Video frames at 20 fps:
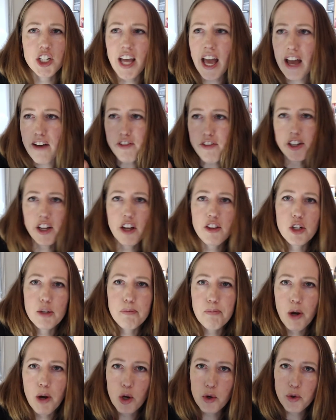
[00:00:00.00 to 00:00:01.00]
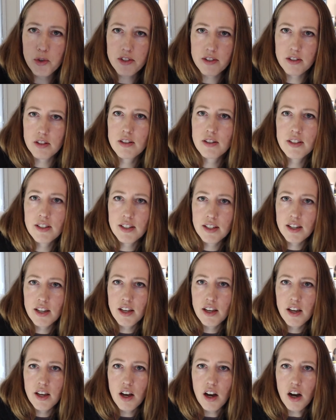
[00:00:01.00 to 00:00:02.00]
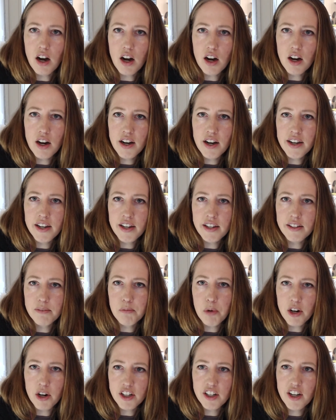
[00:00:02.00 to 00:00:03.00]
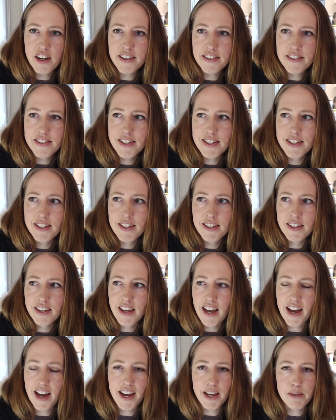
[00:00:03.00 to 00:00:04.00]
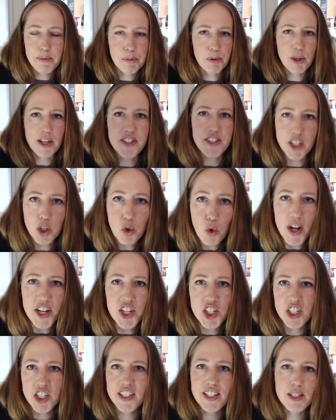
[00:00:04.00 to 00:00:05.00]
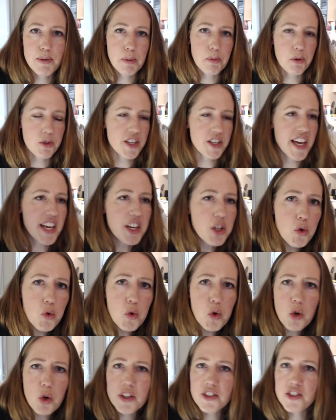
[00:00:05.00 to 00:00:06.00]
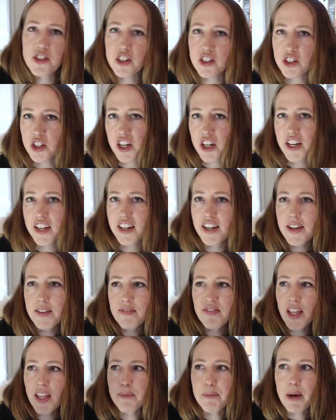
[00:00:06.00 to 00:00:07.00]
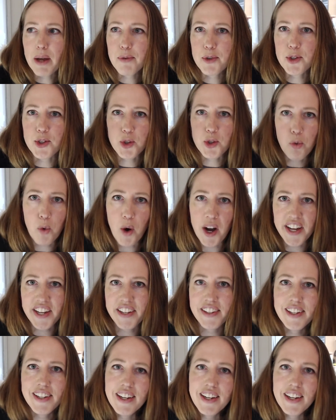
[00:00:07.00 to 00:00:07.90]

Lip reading: Every other post on Product Hunt had people asking questions, people saying, cool, this looks good. And mine was just quiet.